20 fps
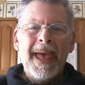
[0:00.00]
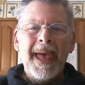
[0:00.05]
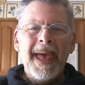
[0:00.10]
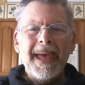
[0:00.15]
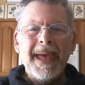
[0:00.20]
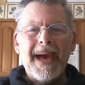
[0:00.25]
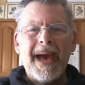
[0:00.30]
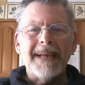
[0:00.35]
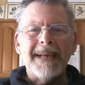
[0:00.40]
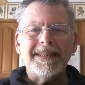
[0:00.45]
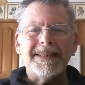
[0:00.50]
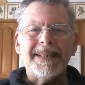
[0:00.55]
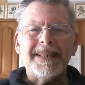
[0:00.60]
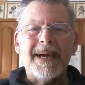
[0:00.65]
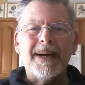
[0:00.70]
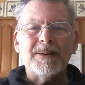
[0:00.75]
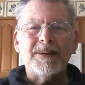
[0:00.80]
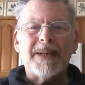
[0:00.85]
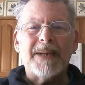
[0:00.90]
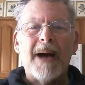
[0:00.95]
Hey guys,
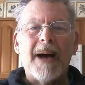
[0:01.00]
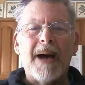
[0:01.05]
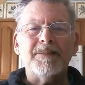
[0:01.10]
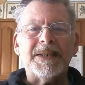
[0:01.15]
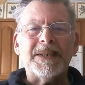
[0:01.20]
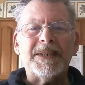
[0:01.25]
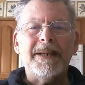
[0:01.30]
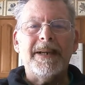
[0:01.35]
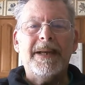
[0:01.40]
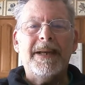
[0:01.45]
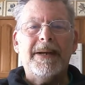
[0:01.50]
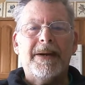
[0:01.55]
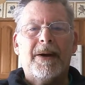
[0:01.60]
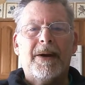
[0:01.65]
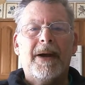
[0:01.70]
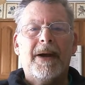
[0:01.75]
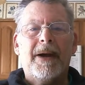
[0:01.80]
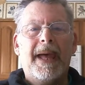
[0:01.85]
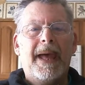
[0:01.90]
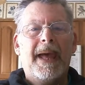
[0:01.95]
Dale Thompson
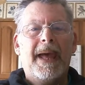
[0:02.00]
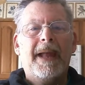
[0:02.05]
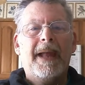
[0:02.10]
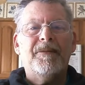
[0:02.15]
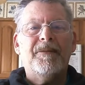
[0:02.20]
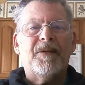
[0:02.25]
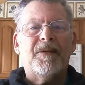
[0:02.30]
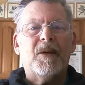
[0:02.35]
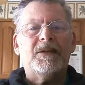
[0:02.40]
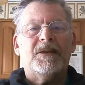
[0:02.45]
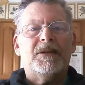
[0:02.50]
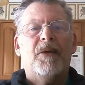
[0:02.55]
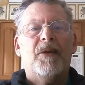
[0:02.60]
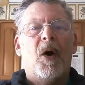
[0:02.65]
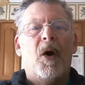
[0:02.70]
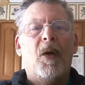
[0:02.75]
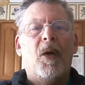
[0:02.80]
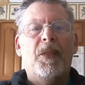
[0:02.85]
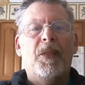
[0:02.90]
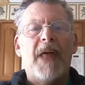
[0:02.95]
here, and first of
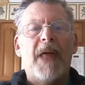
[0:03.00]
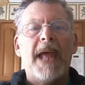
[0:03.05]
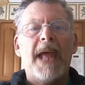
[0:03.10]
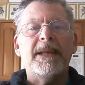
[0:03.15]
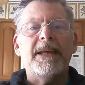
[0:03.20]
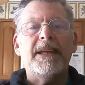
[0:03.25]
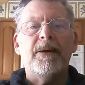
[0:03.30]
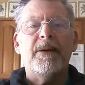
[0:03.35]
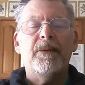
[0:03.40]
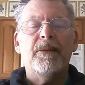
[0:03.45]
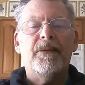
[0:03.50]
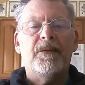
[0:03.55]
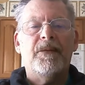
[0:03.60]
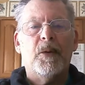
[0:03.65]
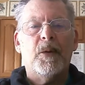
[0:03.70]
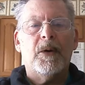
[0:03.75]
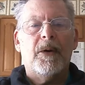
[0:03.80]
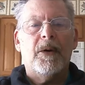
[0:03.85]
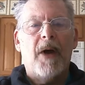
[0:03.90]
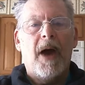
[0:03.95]
all, thank you
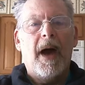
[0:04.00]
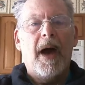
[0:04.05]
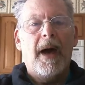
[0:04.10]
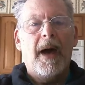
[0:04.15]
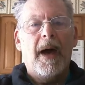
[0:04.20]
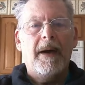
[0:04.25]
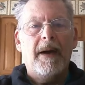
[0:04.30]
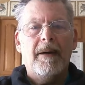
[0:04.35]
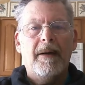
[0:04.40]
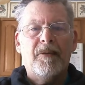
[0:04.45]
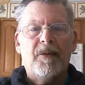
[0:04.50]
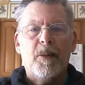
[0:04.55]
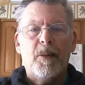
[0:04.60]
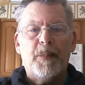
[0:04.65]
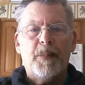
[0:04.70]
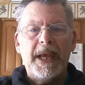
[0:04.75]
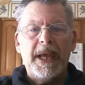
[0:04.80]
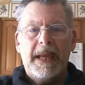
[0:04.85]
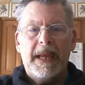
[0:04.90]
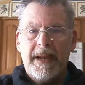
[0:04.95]
for
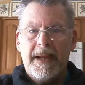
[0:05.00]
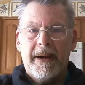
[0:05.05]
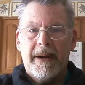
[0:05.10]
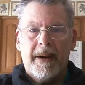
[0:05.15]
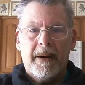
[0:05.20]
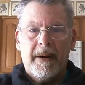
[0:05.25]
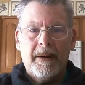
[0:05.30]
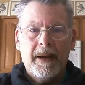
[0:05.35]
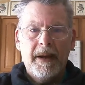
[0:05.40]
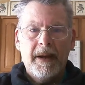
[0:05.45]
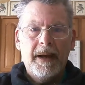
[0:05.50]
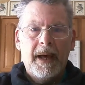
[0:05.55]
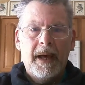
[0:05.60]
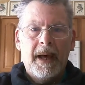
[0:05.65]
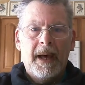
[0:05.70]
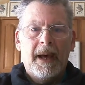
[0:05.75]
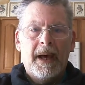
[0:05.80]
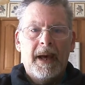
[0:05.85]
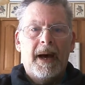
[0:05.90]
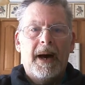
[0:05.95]
being here.
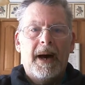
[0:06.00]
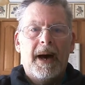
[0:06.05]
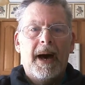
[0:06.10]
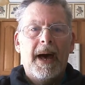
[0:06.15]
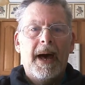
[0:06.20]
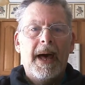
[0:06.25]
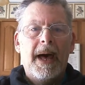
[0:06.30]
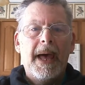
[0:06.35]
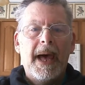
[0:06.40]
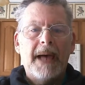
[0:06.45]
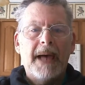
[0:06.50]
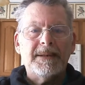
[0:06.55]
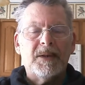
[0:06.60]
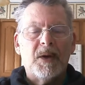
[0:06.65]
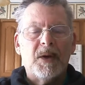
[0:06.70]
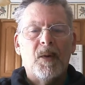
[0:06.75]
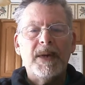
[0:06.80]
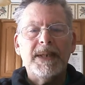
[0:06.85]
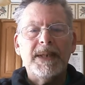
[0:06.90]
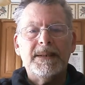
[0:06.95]
As
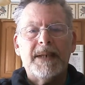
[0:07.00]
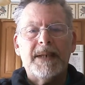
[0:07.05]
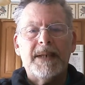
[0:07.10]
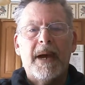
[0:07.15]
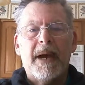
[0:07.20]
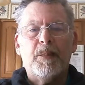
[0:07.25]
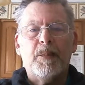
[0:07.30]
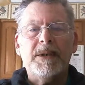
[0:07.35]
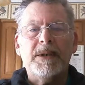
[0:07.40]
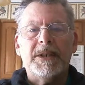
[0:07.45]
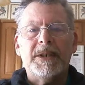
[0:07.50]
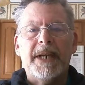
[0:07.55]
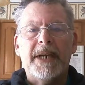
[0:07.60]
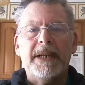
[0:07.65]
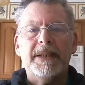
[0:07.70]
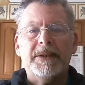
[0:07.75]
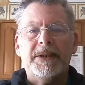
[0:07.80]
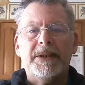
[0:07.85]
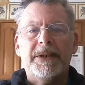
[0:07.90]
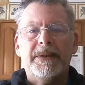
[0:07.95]
always, I
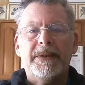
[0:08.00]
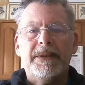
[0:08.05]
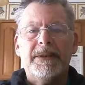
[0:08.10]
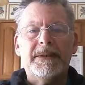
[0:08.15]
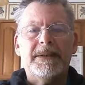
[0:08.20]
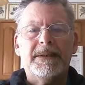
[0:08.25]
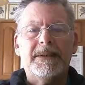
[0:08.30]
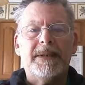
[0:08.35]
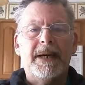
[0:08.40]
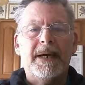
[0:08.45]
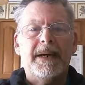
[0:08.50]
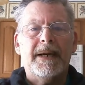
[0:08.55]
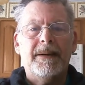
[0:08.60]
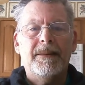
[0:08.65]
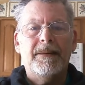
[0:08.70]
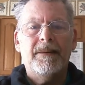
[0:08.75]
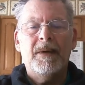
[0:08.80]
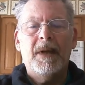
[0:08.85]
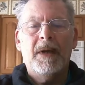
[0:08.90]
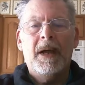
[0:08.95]
appreciate you. It's
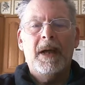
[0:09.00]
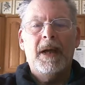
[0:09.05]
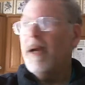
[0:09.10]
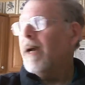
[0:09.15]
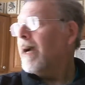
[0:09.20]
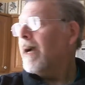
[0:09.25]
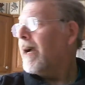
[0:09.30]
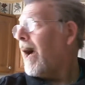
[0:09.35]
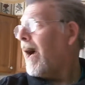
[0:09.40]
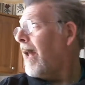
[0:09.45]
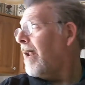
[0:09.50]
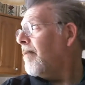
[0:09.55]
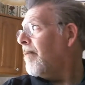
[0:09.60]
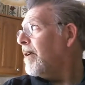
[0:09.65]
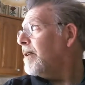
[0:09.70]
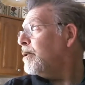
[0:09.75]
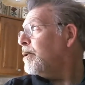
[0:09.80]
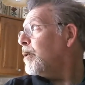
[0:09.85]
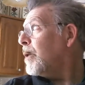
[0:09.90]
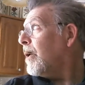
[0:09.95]
kind of
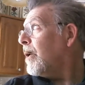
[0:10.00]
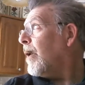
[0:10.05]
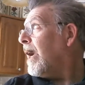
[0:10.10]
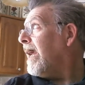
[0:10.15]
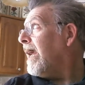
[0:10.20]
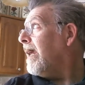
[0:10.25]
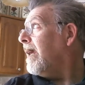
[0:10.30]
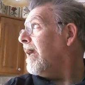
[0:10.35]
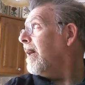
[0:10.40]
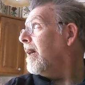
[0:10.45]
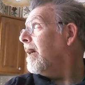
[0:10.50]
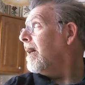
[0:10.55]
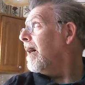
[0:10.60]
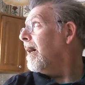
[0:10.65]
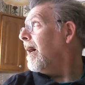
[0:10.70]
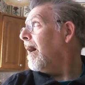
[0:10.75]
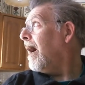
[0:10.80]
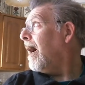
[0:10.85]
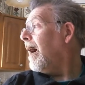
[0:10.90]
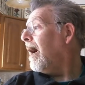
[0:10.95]
a dreary.
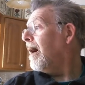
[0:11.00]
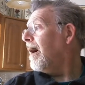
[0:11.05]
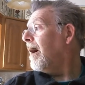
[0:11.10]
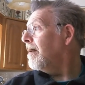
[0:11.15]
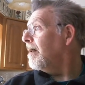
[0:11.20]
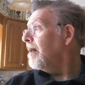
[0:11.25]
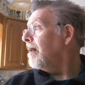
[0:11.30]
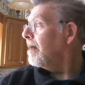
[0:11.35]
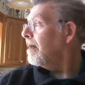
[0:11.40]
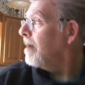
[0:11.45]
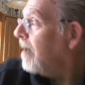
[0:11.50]
I